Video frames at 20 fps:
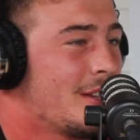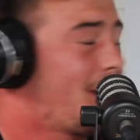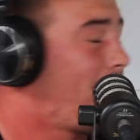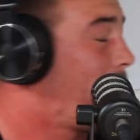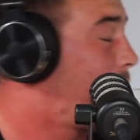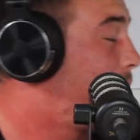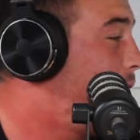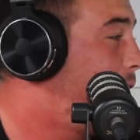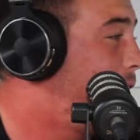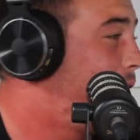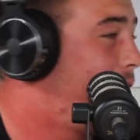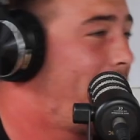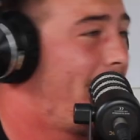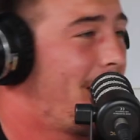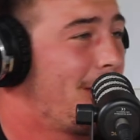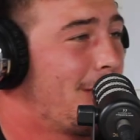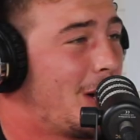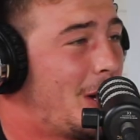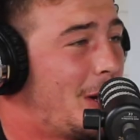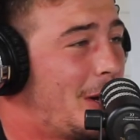to this day,
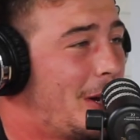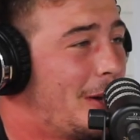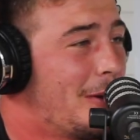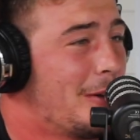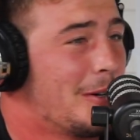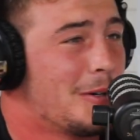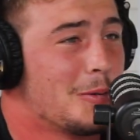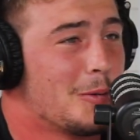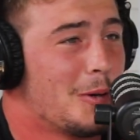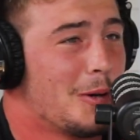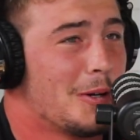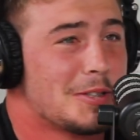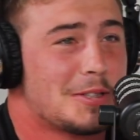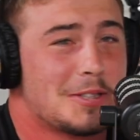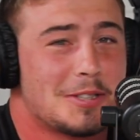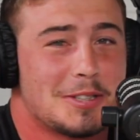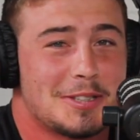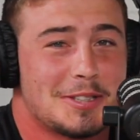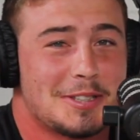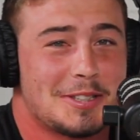they don't really know who it
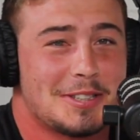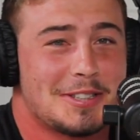was.